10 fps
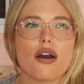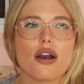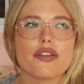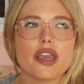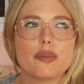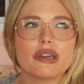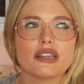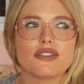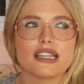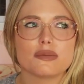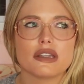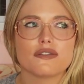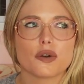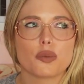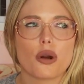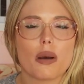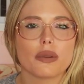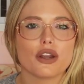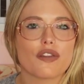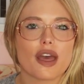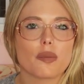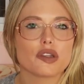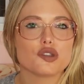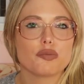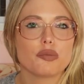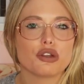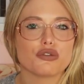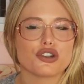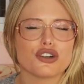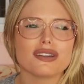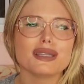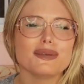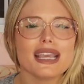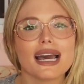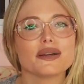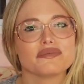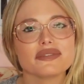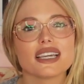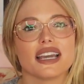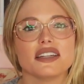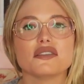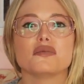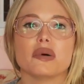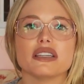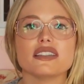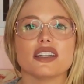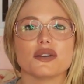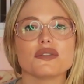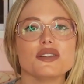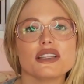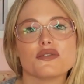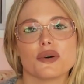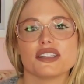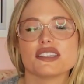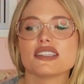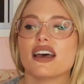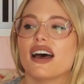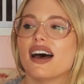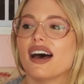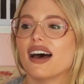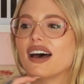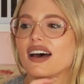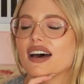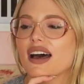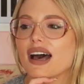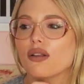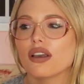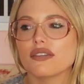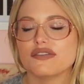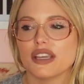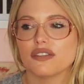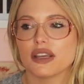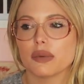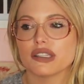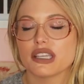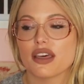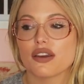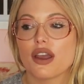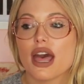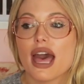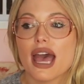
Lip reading: Are they a big investment for probably not that much in return? Yeah, kind of, but you know, you live once. How long have Dave and I been together?